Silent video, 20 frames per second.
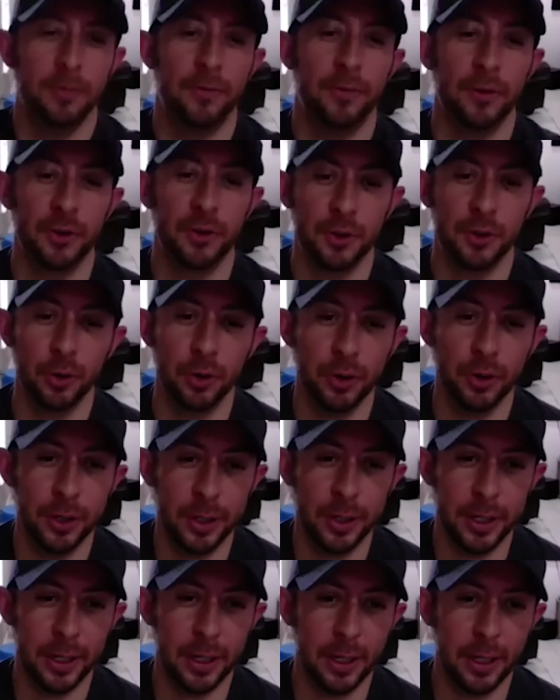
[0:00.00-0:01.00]
for
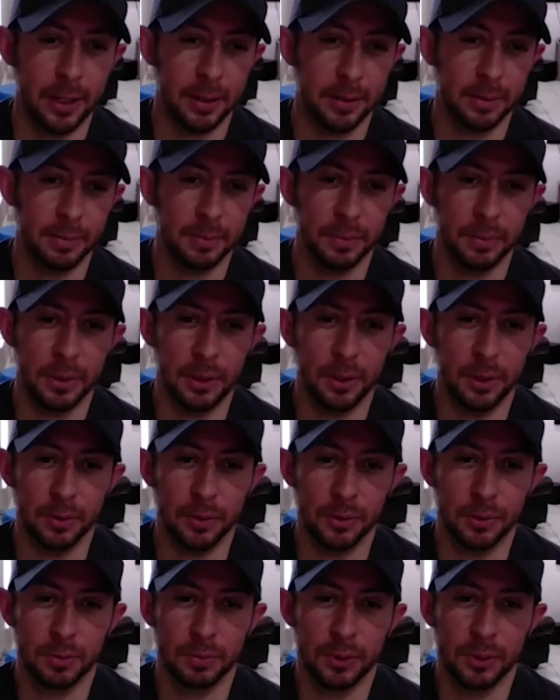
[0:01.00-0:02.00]
sure, uh, you know,
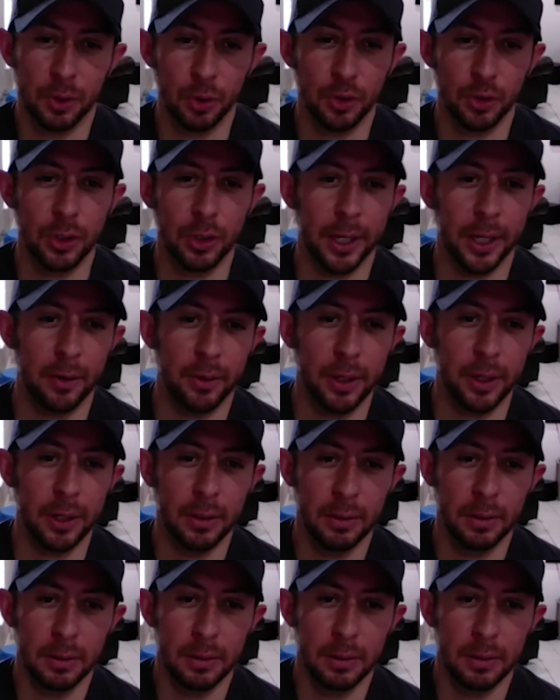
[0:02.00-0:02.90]
social equity.